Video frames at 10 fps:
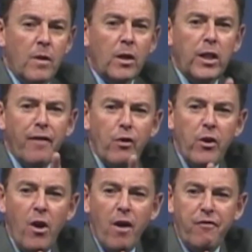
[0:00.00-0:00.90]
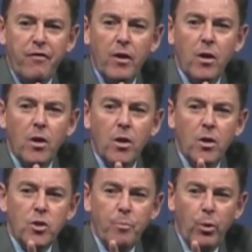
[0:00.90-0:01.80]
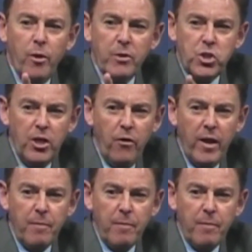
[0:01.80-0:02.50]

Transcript: Clever enough to put the machinery